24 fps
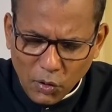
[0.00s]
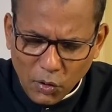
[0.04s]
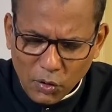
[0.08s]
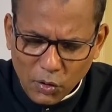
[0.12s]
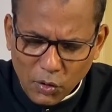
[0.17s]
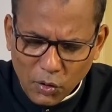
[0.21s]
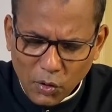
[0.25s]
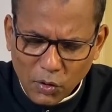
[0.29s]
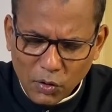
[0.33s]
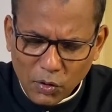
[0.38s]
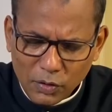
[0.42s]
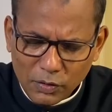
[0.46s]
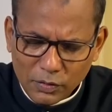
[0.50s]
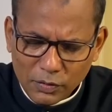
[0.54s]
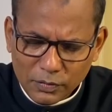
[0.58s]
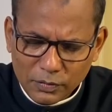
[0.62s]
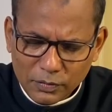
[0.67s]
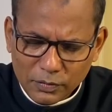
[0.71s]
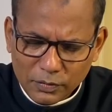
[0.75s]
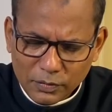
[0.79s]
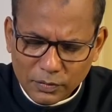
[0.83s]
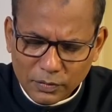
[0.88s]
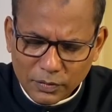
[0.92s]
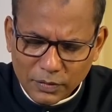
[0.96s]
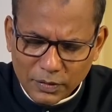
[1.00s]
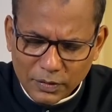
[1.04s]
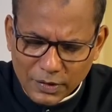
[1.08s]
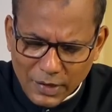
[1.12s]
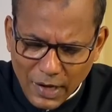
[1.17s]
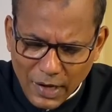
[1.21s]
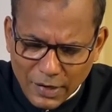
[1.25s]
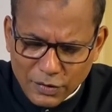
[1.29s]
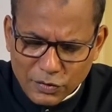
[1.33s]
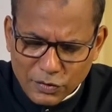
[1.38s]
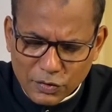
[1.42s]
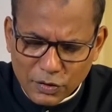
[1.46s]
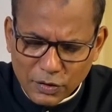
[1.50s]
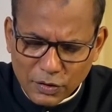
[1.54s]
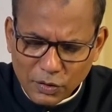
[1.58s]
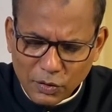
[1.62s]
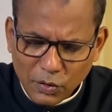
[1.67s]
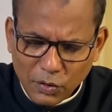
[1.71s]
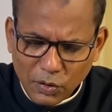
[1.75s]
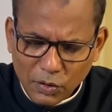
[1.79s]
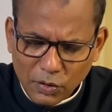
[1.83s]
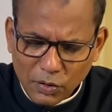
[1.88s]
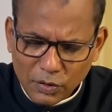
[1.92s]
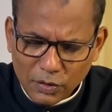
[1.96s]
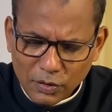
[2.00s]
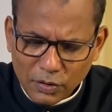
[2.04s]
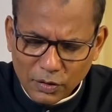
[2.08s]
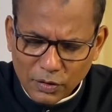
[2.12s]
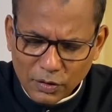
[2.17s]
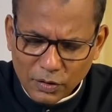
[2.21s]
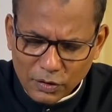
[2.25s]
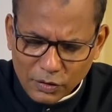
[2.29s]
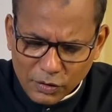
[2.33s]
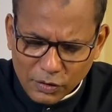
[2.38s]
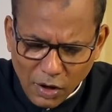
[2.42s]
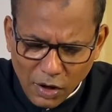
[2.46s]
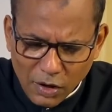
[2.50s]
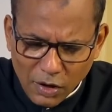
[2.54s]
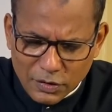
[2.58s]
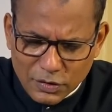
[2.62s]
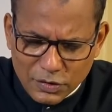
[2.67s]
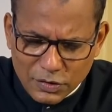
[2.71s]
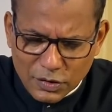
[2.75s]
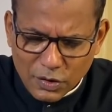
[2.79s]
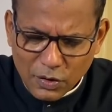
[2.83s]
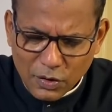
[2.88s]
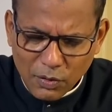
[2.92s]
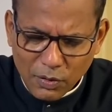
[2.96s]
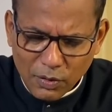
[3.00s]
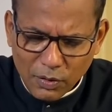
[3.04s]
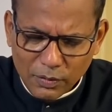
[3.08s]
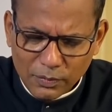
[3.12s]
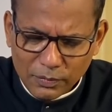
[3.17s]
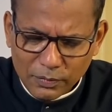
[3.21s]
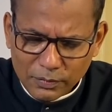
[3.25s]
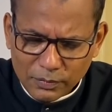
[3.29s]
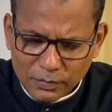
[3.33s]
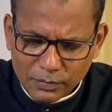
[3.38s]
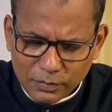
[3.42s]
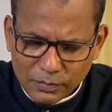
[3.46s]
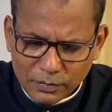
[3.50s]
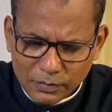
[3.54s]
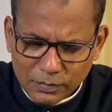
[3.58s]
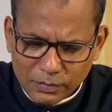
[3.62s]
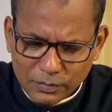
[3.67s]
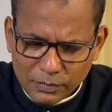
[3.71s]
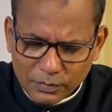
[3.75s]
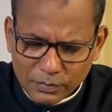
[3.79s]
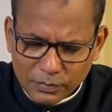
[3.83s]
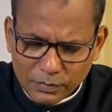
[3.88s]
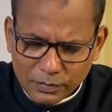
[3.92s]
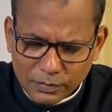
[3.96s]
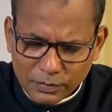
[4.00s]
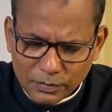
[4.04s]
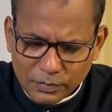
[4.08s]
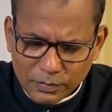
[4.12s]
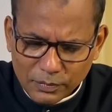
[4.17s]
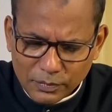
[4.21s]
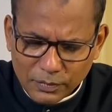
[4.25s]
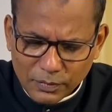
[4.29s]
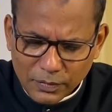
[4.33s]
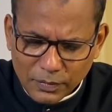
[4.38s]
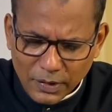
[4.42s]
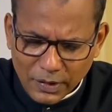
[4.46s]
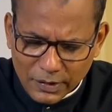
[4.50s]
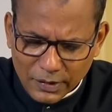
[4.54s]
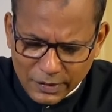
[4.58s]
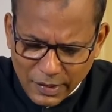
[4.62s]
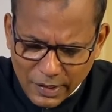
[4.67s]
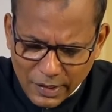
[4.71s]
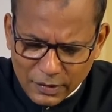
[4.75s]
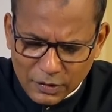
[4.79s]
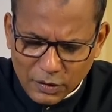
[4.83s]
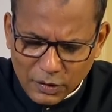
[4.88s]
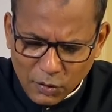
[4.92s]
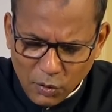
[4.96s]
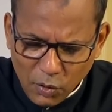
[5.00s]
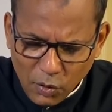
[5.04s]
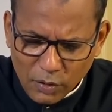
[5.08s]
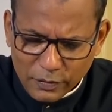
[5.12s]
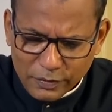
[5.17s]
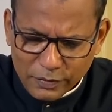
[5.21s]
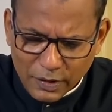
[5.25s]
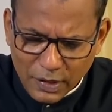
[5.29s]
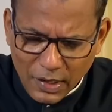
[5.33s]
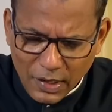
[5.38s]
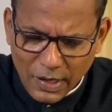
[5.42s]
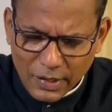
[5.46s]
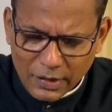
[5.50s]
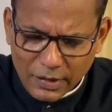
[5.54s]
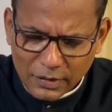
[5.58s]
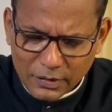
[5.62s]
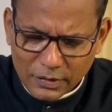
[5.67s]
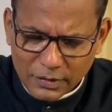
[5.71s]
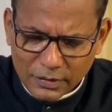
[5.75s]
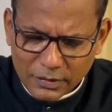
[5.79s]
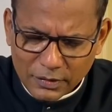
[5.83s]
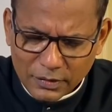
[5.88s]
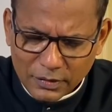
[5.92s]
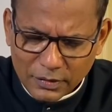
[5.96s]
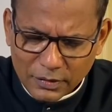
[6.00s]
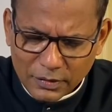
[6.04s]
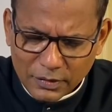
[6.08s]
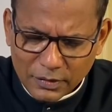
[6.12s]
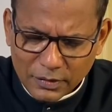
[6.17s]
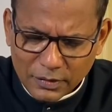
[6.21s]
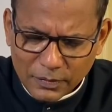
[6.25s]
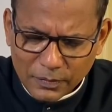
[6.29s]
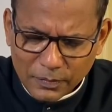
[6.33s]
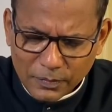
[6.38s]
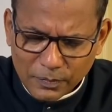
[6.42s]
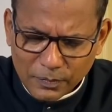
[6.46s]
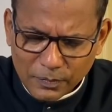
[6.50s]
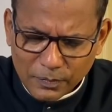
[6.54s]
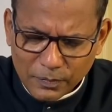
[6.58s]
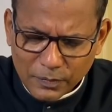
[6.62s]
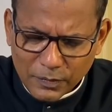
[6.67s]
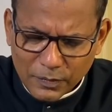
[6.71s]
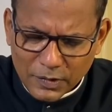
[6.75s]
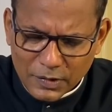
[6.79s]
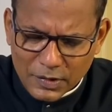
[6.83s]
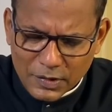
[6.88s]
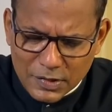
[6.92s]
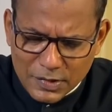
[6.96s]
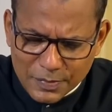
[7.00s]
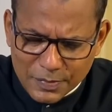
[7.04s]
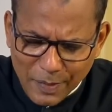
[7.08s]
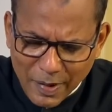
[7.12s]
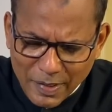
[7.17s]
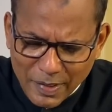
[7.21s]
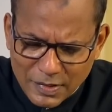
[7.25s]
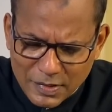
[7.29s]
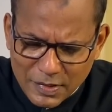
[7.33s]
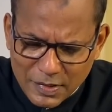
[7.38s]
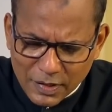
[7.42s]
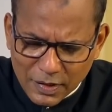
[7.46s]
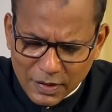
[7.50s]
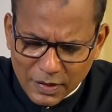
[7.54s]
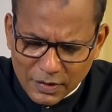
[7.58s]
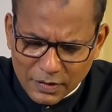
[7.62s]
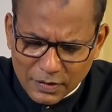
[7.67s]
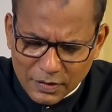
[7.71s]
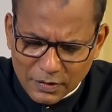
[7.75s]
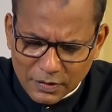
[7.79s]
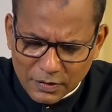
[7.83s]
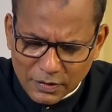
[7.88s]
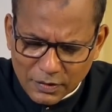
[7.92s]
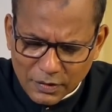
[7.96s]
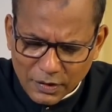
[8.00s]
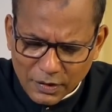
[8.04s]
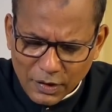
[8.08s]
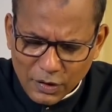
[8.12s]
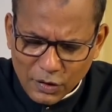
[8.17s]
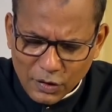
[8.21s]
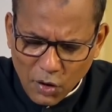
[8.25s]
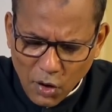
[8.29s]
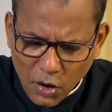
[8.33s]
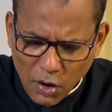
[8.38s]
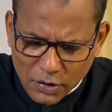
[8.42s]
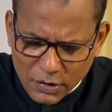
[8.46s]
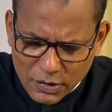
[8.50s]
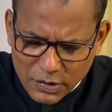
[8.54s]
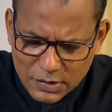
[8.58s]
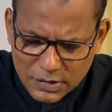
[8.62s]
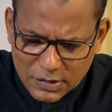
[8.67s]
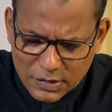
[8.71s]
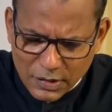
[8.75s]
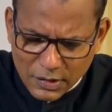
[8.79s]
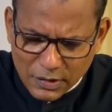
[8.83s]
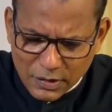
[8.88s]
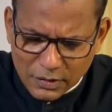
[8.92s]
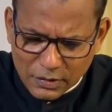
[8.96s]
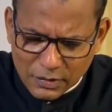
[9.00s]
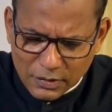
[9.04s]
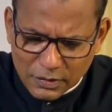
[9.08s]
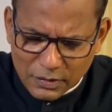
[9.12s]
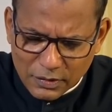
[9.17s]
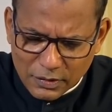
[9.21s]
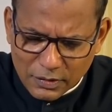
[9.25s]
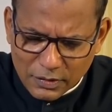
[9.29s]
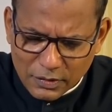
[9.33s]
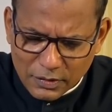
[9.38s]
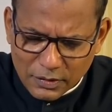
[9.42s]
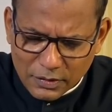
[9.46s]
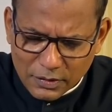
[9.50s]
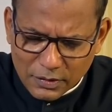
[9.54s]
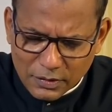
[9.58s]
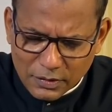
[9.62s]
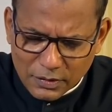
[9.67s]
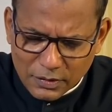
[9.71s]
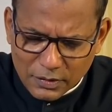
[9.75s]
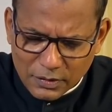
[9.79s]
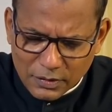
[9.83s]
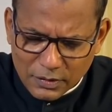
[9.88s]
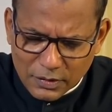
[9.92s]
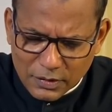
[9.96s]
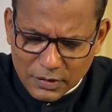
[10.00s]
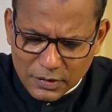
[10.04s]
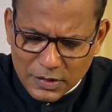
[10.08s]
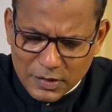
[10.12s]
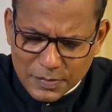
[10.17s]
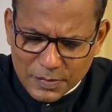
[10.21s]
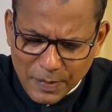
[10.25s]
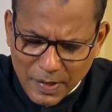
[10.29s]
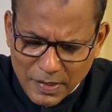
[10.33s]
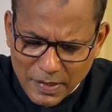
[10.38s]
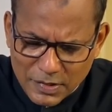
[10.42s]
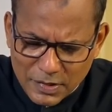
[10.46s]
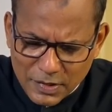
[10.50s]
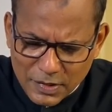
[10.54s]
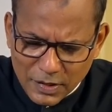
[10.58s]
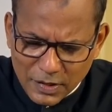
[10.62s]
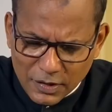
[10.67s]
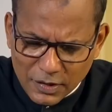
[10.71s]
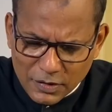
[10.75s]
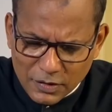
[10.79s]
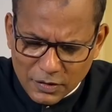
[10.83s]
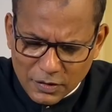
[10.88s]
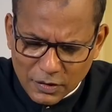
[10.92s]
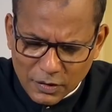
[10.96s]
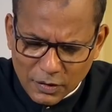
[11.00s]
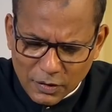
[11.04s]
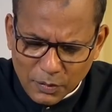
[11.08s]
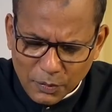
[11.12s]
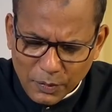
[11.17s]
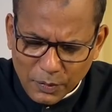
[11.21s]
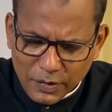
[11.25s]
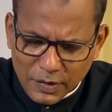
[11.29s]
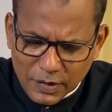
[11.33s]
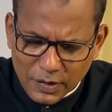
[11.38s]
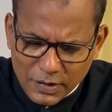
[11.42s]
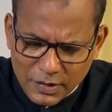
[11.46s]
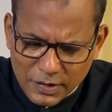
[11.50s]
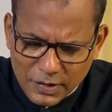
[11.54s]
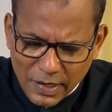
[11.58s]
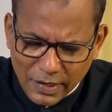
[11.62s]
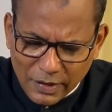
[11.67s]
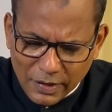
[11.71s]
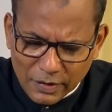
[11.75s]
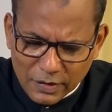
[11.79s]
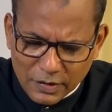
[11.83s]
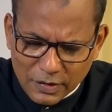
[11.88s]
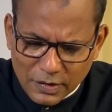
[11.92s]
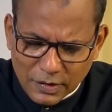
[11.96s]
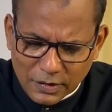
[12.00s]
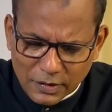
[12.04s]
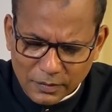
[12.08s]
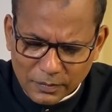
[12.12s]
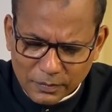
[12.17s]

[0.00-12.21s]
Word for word: law natural law, God's law, and then the law of the land, dispensing it in honesty, dispensing it with integrity.